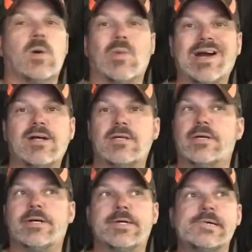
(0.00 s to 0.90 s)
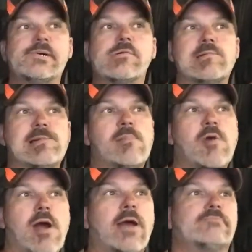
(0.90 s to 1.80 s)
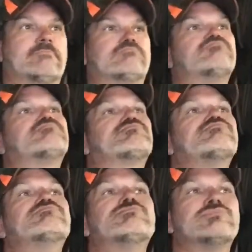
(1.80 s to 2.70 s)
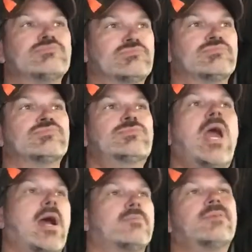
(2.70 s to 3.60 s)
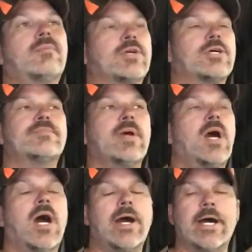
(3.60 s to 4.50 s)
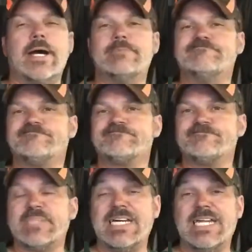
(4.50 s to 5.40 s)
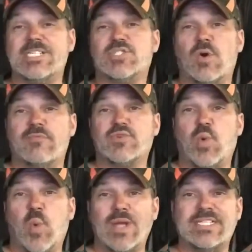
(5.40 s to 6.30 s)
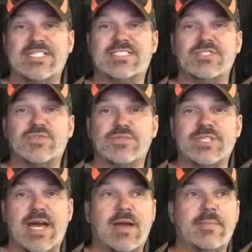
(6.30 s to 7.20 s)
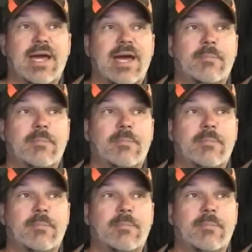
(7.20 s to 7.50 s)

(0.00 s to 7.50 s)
Well, I'm all right. Yeah, I'm good. It is 12:20 Central Time, and I